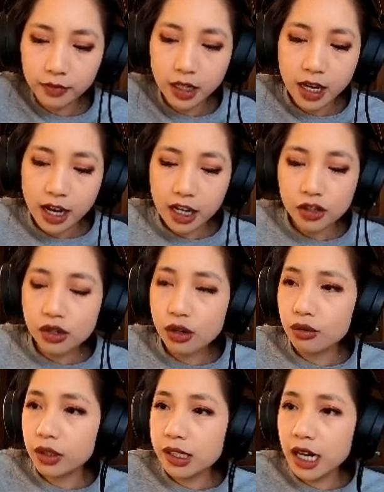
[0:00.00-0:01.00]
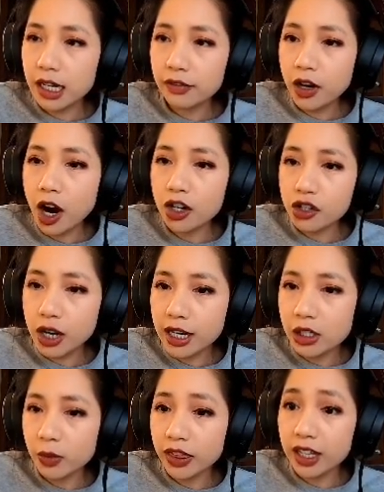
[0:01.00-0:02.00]
And so this kind of contrasts
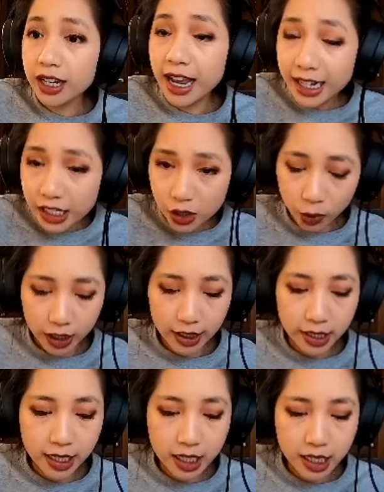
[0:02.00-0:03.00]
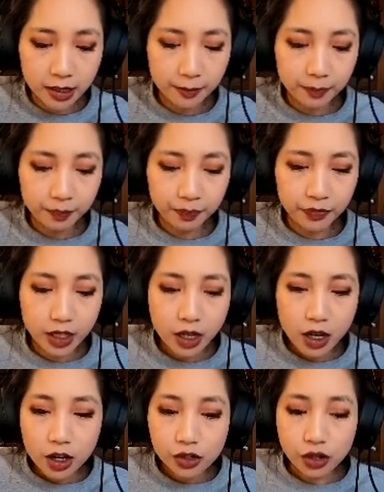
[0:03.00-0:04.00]
with the next one here.
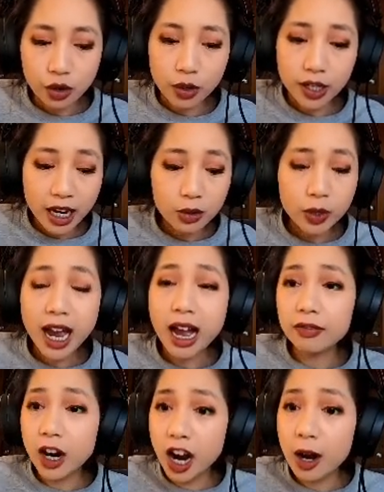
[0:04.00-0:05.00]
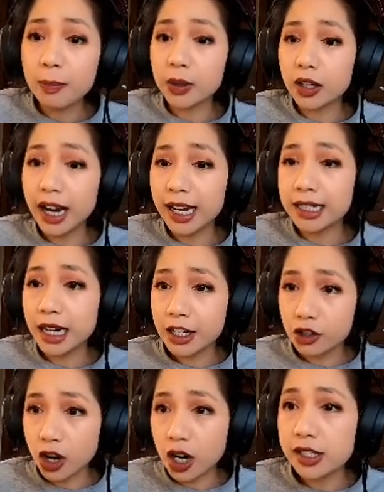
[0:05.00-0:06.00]
So again, we have copper and
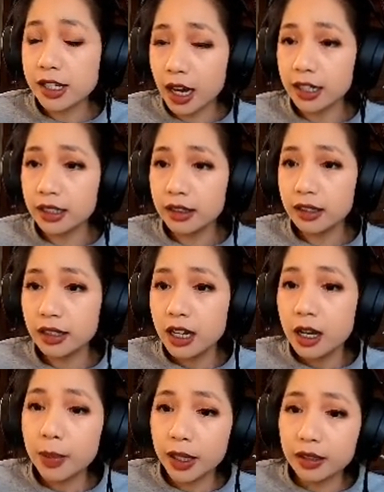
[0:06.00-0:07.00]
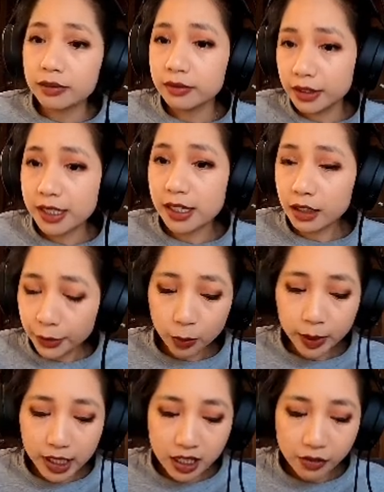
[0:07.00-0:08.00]
hydroxide, but it's a little
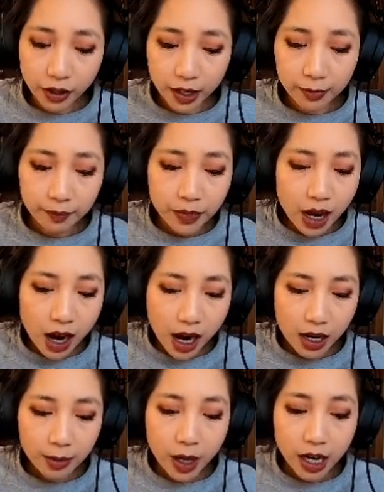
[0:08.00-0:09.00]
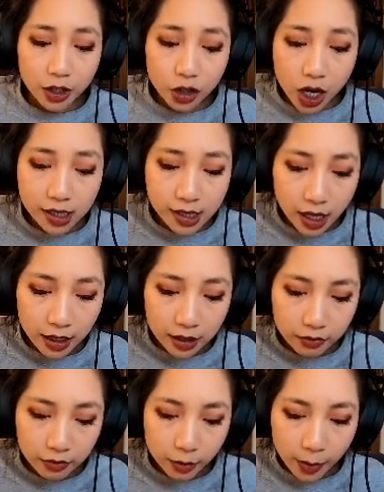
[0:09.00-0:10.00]
bit different. Hydroxide,
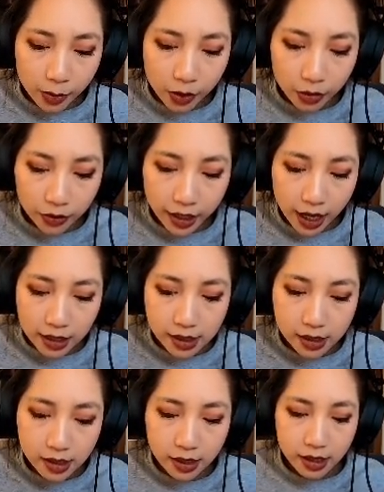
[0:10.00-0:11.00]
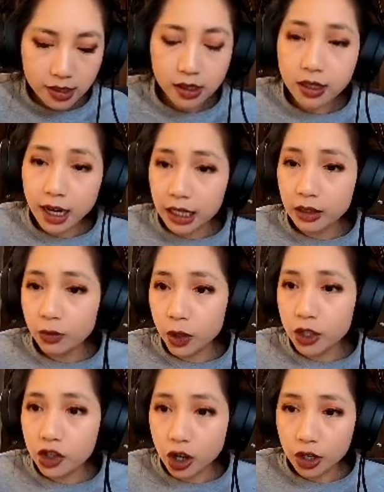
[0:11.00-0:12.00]
remember, only has a -1
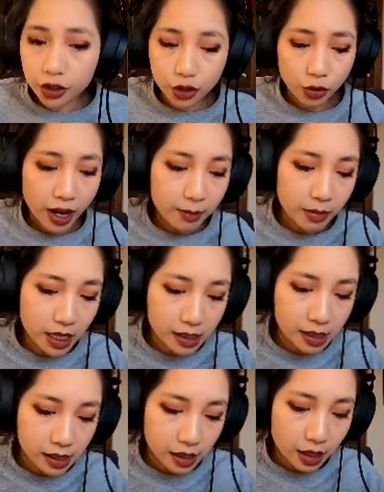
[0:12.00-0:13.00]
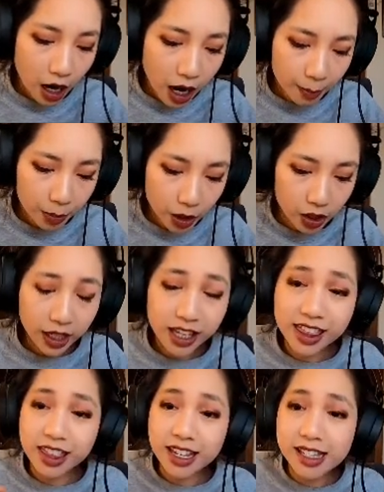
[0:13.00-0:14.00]
charge, so that means copper in
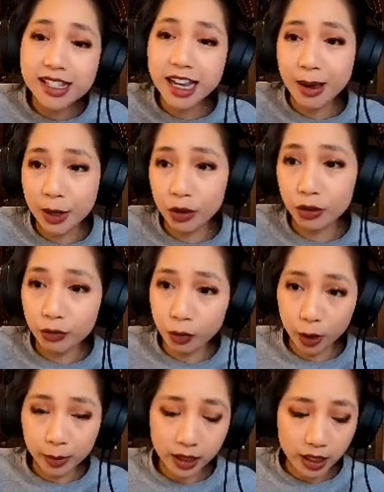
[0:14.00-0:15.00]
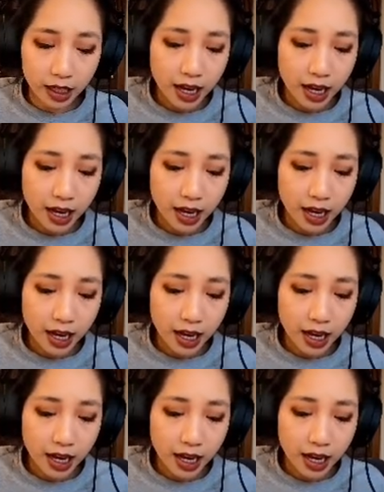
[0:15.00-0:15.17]
this chemical formula